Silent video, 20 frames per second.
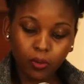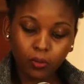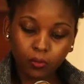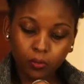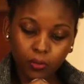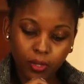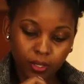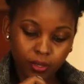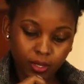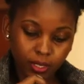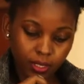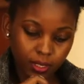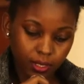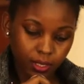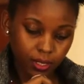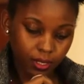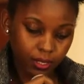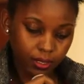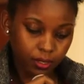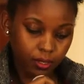We
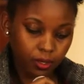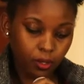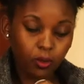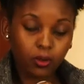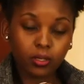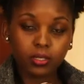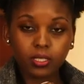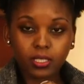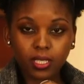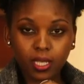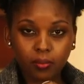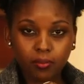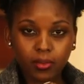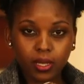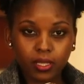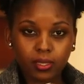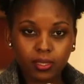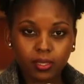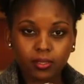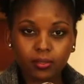rested on
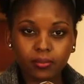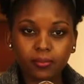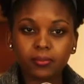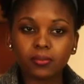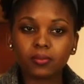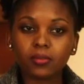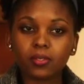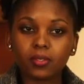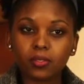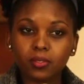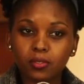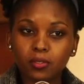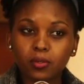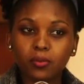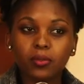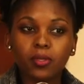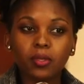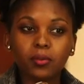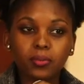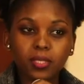Sabbath, so
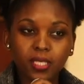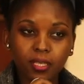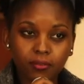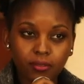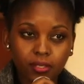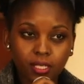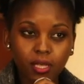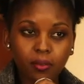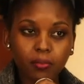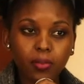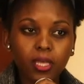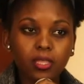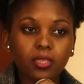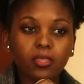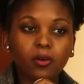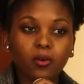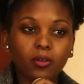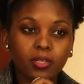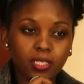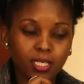we observe
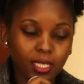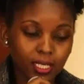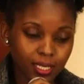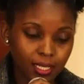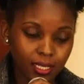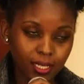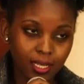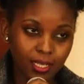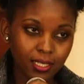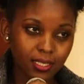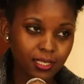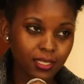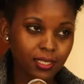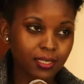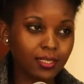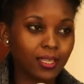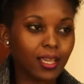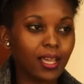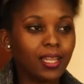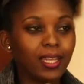Sabbath on Saturdays,
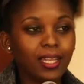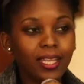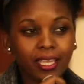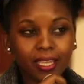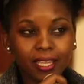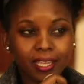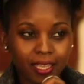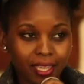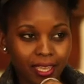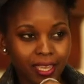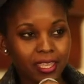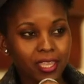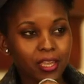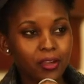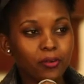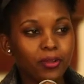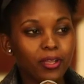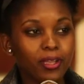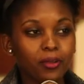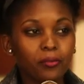unlike Kenya
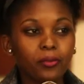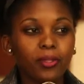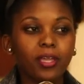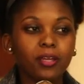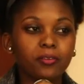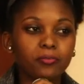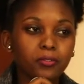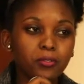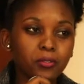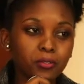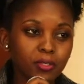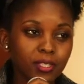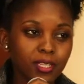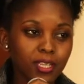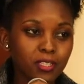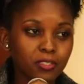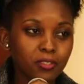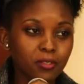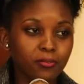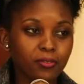where we have 2
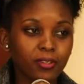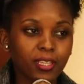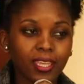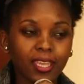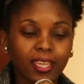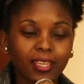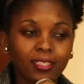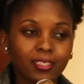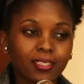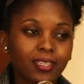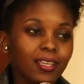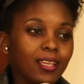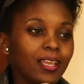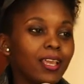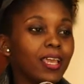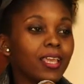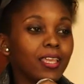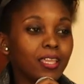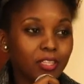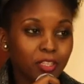days a weekend.
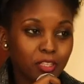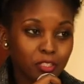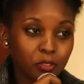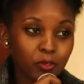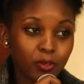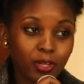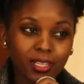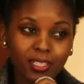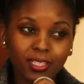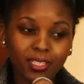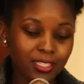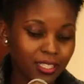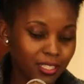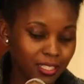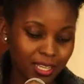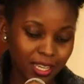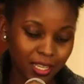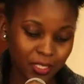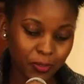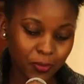In Israel, it's
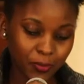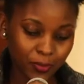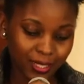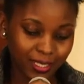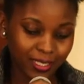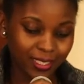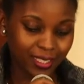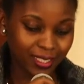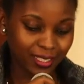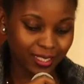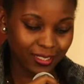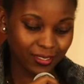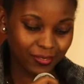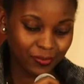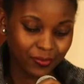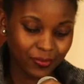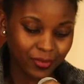just 1 day.